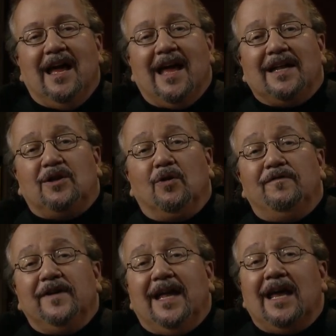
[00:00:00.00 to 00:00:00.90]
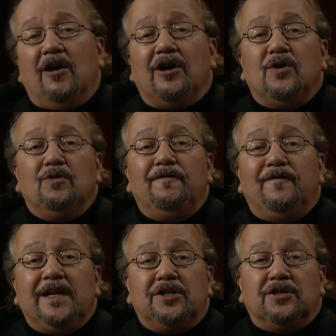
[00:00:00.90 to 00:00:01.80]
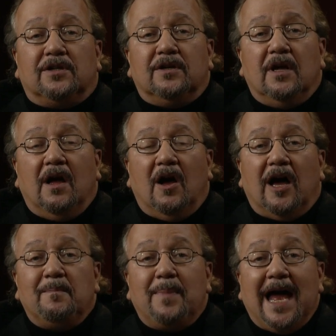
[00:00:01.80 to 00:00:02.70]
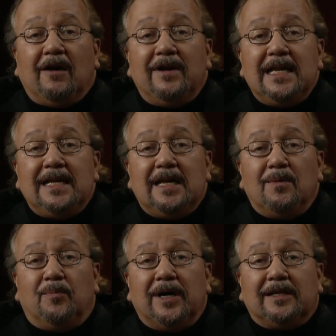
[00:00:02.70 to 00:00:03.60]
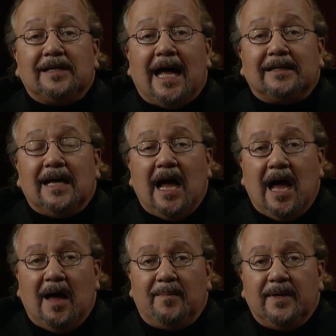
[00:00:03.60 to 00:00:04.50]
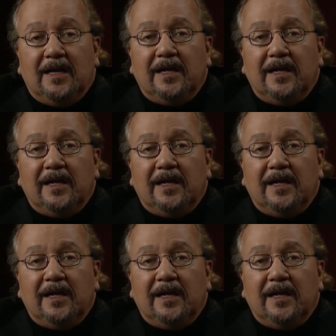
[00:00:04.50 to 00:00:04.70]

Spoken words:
And don't forget our new feature on BarryKibrick.com.